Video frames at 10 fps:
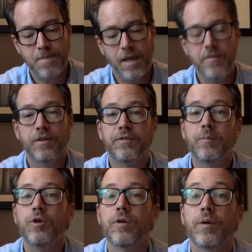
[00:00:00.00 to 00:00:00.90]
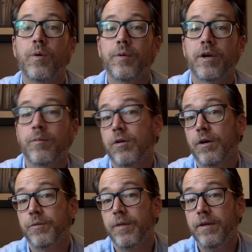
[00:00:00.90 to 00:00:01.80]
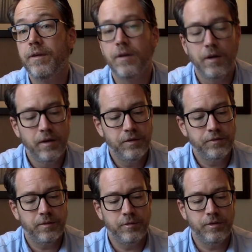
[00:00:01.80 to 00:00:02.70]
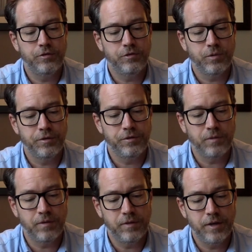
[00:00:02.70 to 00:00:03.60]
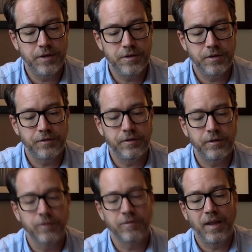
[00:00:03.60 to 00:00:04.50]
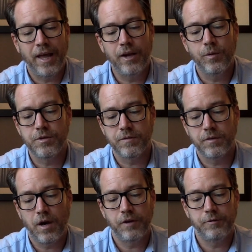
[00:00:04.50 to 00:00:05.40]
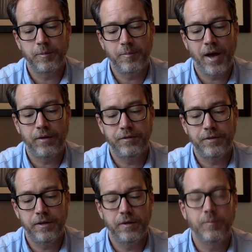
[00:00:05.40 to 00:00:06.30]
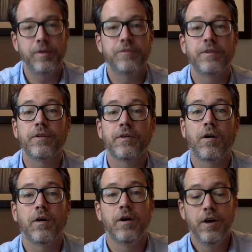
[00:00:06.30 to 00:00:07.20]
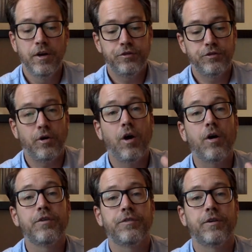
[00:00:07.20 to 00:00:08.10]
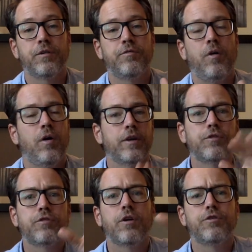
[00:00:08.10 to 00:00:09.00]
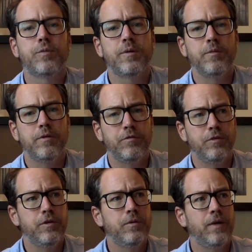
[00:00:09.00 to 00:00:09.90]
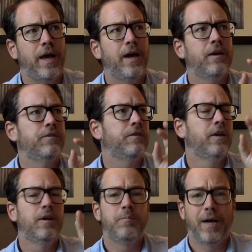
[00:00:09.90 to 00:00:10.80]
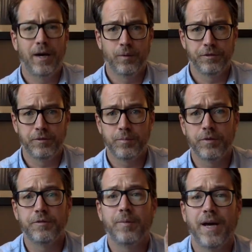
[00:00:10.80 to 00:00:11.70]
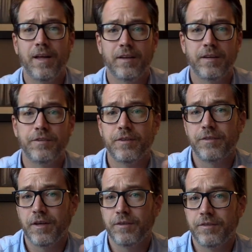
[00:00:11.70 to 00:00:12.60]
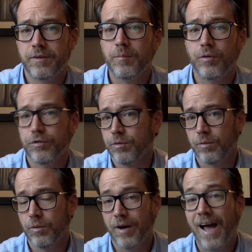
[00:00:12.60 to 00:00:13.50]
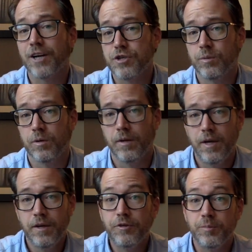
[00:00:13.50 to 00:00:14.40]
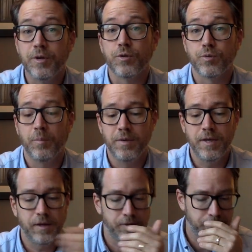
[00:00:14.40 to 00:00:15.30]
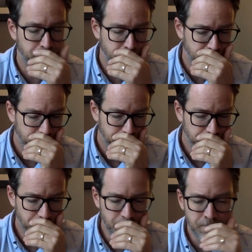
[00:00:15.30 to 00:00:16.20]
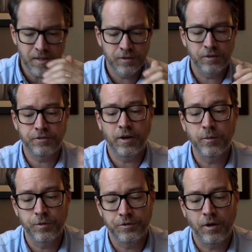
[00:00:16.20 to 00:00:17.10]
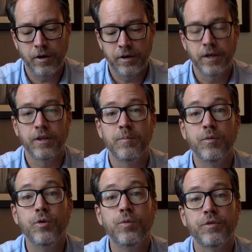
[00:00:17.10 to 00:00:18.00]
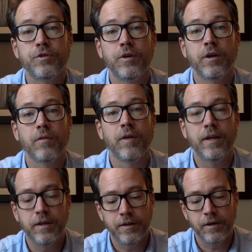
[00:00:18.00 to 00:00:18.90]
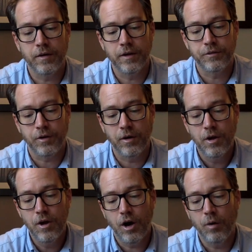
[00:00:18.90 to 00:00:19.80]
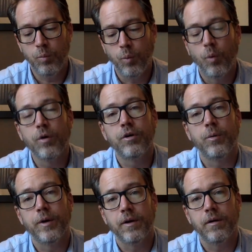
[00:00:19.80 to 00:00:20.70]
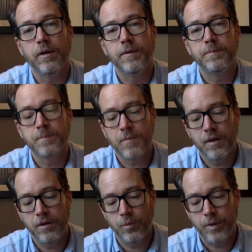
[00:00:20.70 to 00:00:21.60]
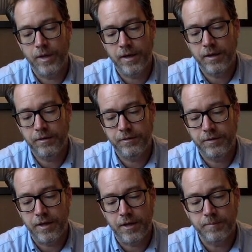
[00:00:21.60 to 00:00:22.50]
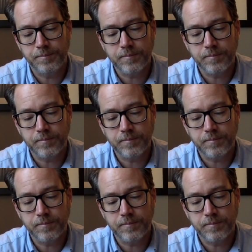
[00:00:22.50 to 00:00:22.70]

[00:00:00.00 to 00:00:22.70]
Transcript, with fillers: And that similarly, what we come across within some of these stories in Revelation is that there is language of a cosmic battle taking place, that there are stars that are falling, stars would have been viewed as powers and principalities, as, as symbols or, or actual spiritual beings the sun was darkening and the moon was turning red, that there is a, a war going on that we can't see,